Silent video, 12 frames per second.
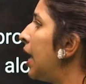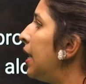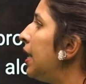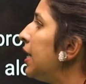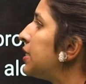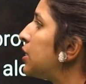
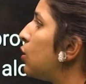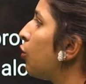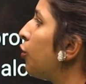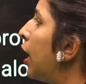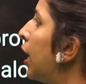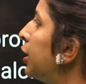Let's
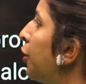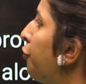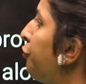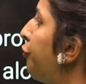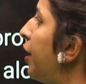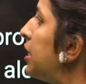look the
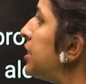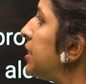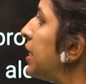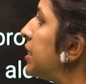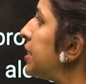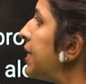
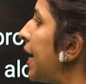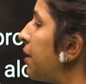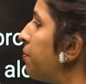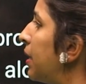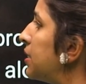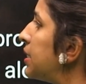first
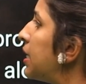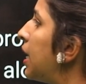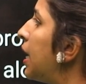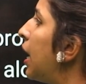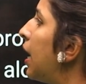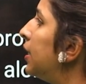statement,
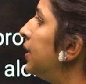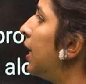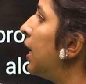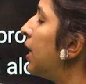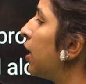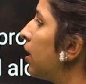
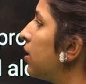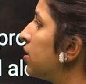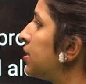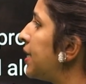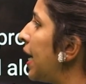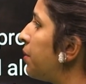the
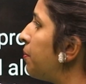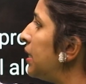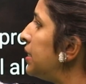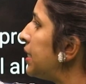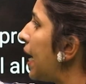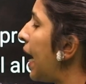
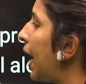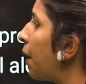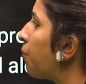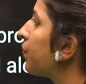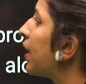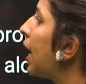statement
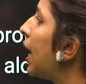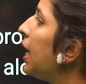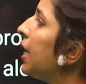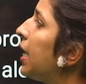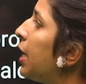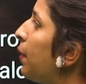A.
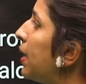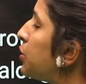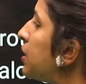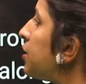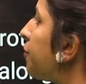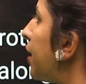In
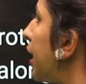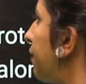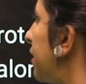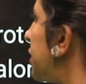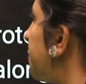individuals of a given